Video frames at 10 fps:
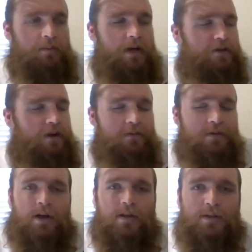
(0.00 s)
I'm not sure
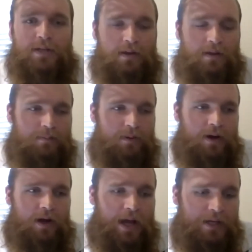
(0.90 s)
if you saw this either,
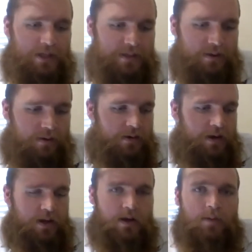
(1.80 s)
but I actually
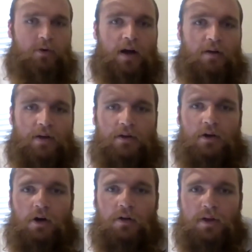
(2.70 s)
started a nonprofit
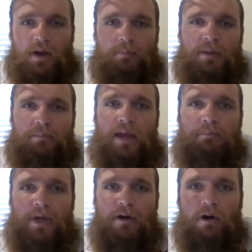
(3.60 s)
called Big Man
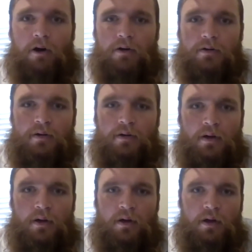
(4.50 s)
Big Heart.
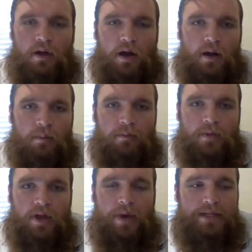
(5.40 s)
And
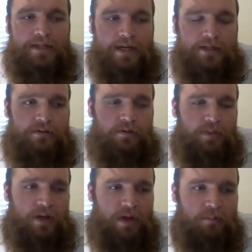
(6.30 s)
my intentions for
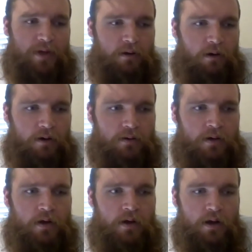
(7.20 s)
Big Man Big Heart
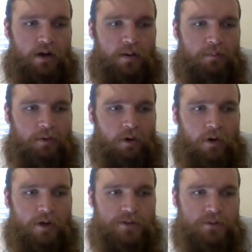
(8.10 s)

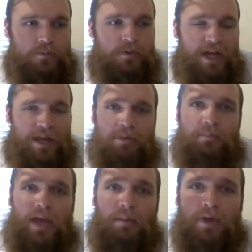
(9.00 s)
are to get Big
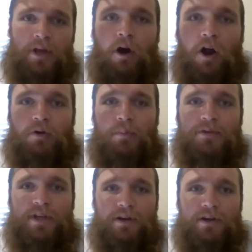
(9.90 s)
Man Big Heart
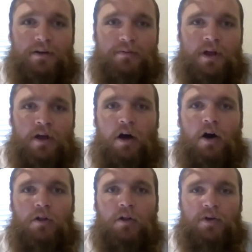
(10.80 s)
representatives
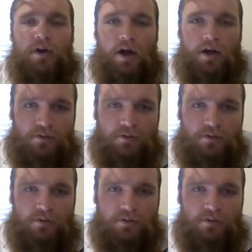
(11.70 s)
all over college